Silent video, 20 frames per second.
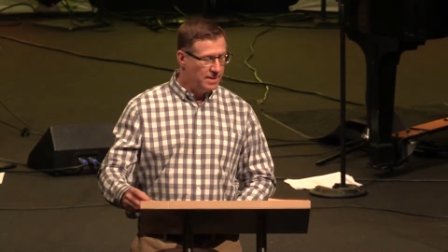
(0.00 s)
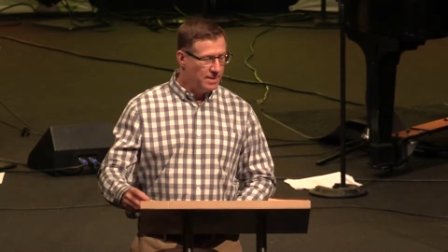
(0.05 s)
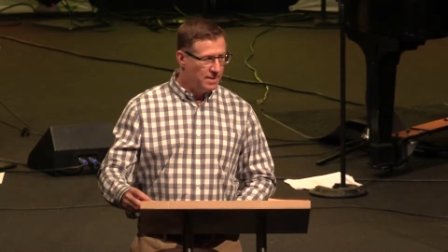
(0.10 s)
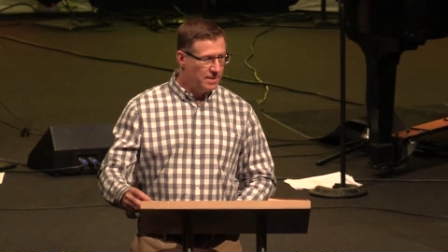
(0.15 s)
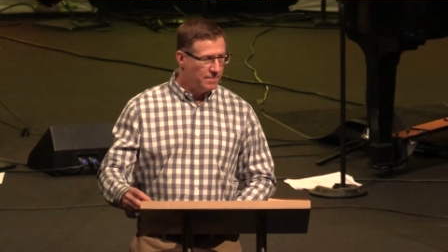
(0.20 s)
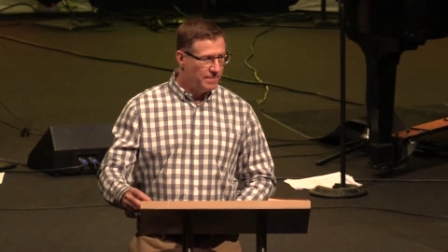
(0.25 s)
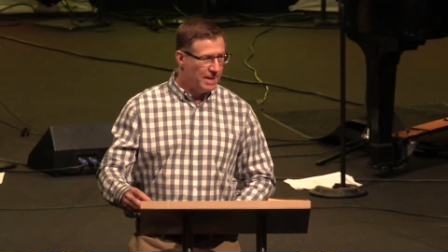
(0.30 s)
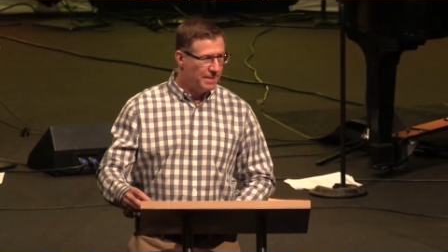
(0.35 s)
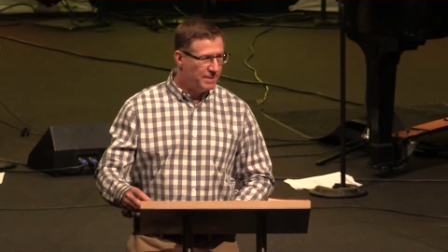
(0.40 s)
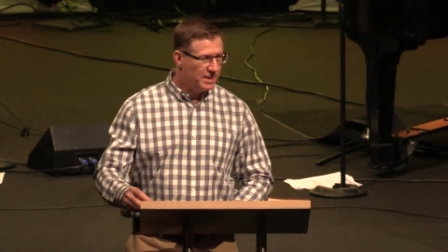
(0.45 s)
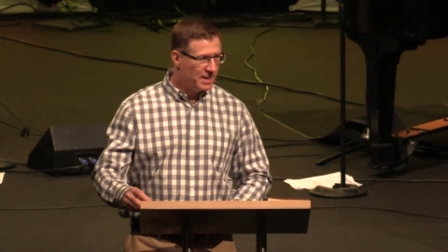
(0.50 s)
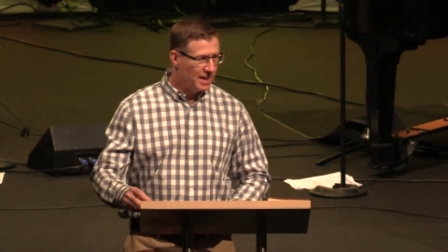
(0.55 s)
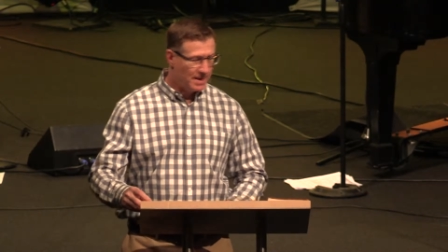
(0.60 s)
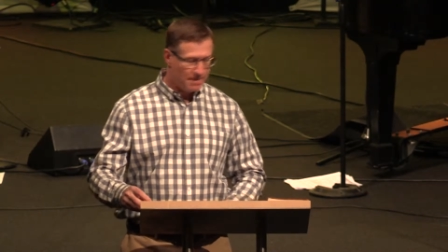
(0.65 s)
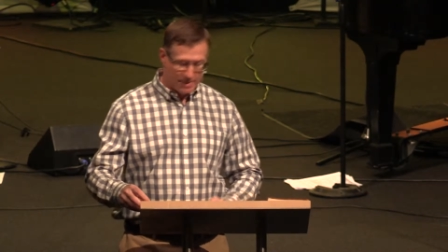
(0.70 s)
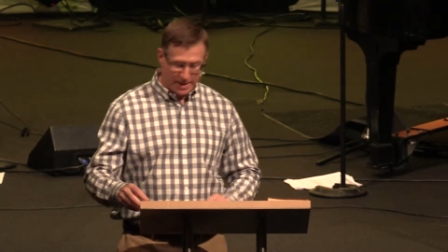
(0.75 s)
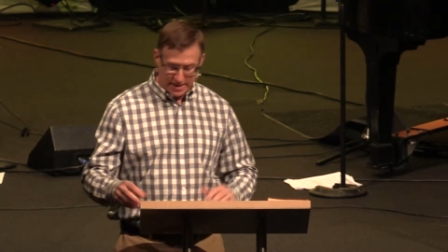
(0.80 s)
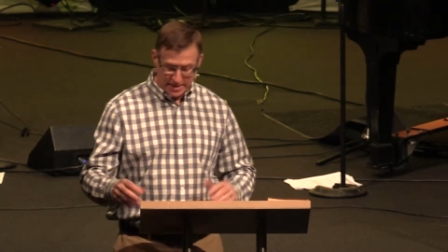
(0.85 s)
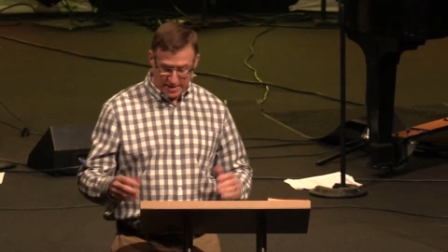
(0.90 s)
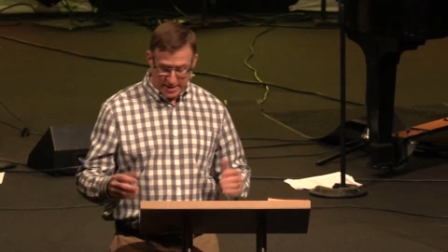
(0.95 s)
Maybe, like
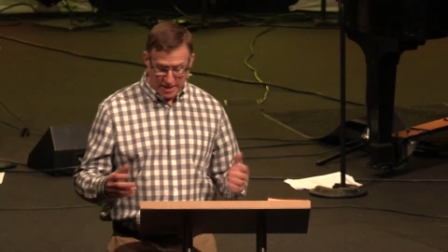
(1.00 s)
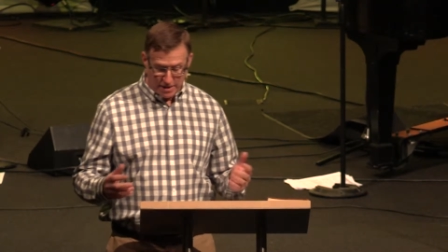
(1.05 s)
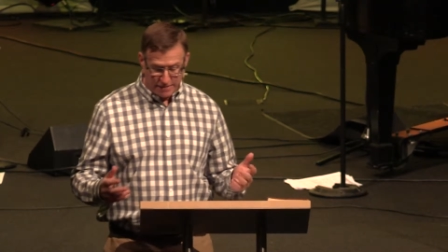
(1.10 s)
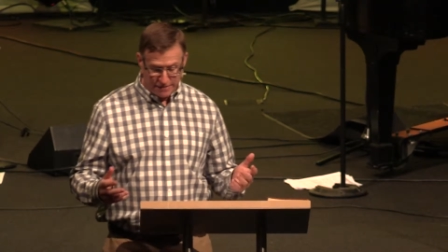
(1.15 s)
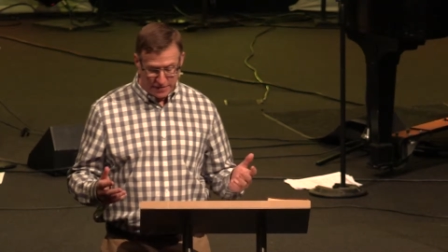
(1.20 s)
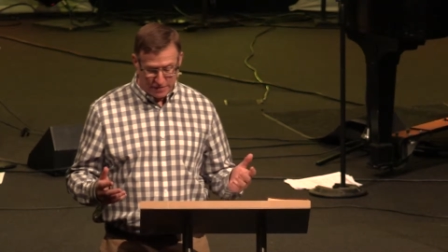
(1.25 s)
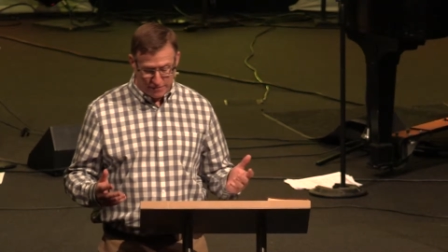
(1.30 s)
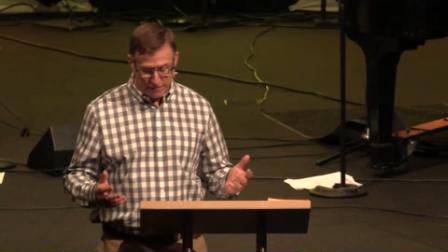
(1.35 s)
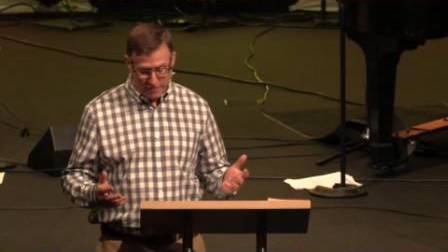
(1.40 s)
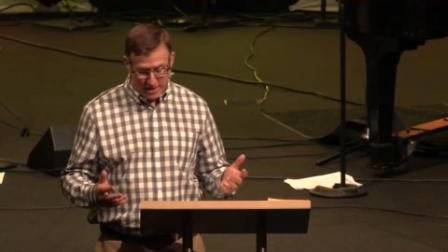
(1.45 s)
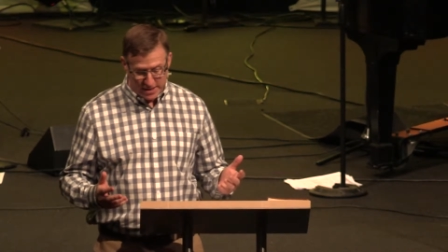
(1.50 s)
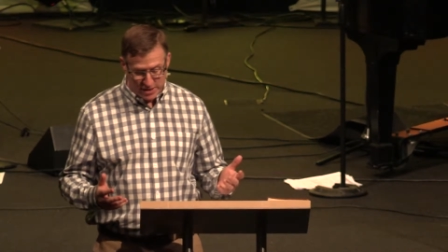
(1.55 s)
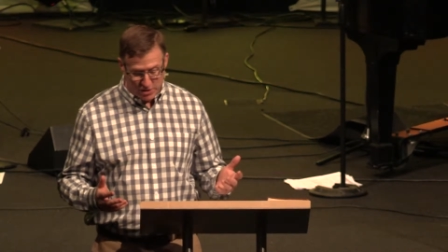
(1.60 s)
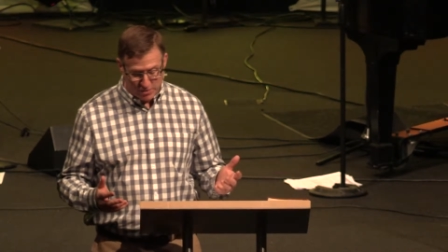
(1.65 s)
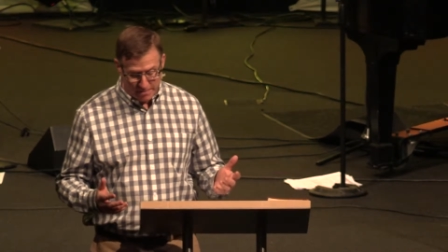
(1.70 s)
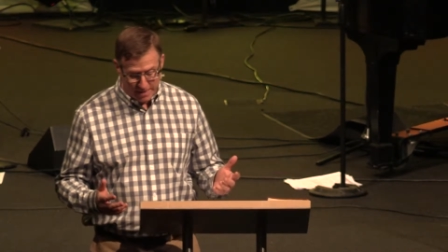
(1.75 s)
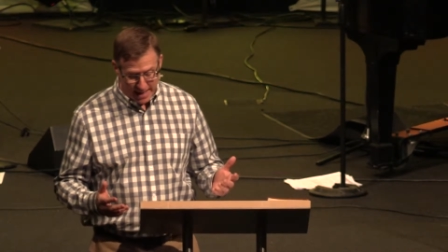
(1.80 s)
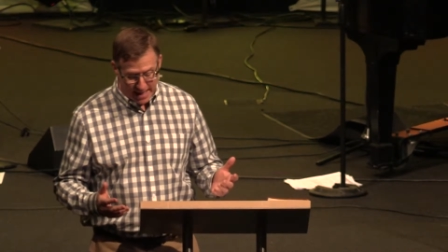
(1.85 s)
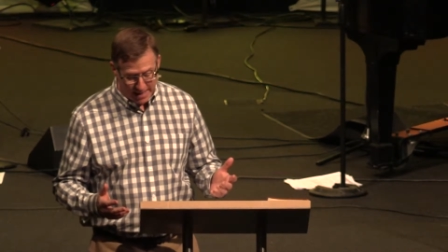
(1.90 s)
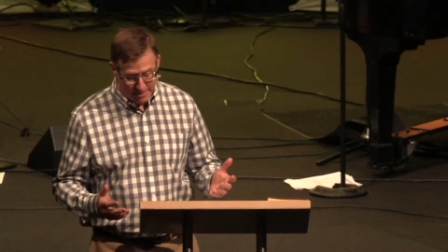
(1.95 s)
myself, you've read your
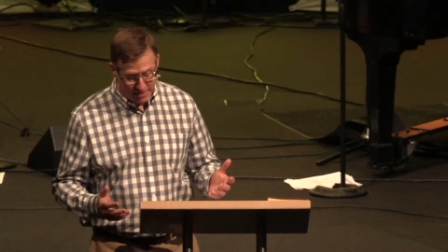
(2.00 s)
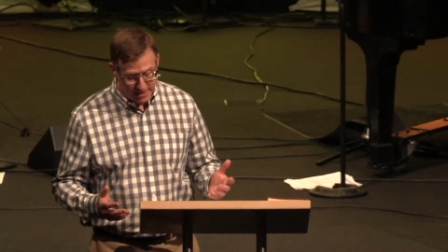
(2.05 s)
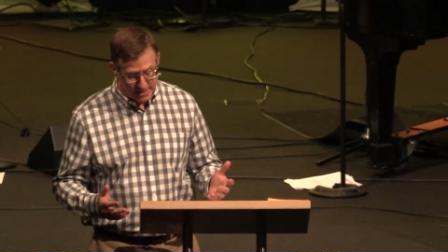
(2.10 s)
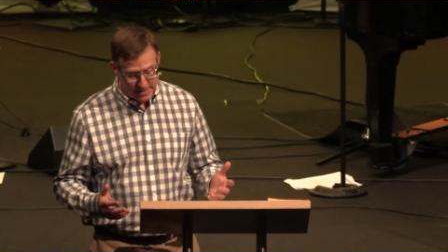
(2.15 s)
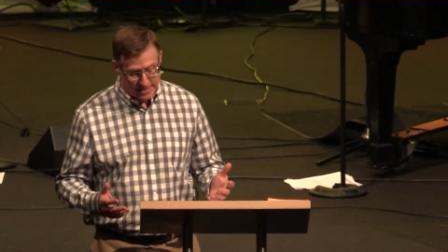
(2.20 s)
Bible and